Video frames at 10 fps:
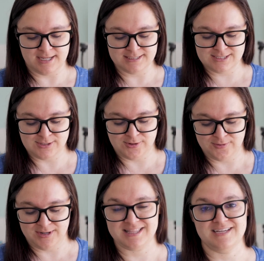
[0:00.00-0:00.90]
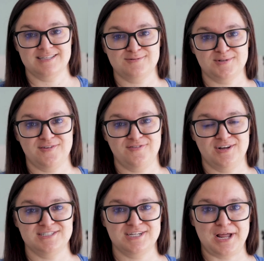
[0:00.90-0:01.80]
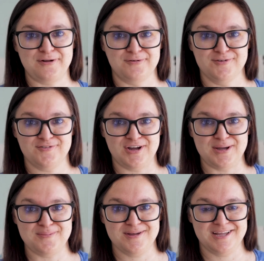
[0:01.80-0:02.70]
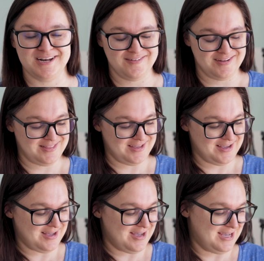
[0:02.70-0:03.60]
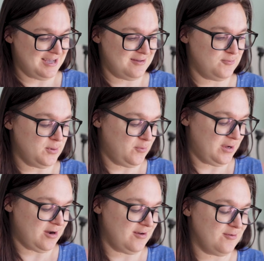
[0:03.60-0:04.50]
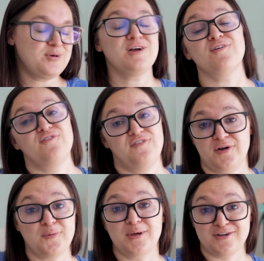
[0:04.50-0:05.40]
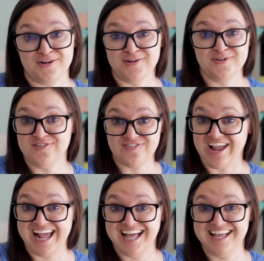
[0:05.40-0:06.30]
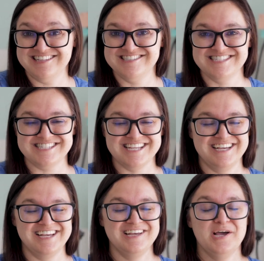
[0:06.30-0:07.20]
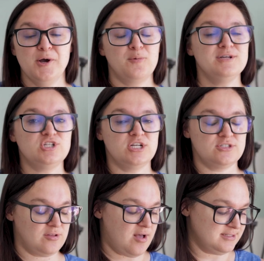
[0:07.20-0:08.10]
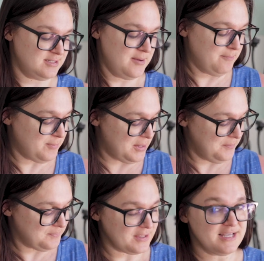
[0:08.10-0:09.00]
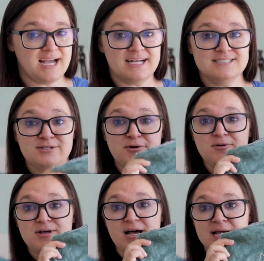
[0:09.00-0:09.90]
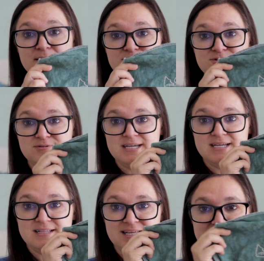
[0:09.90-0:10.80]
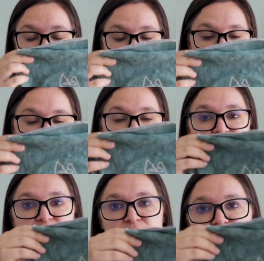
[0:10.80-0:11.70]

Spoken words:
So I think it's really fun to kind of root for him and everything. But we are fair weather fans. We change a lot, but yeah, so I am doing like these, like the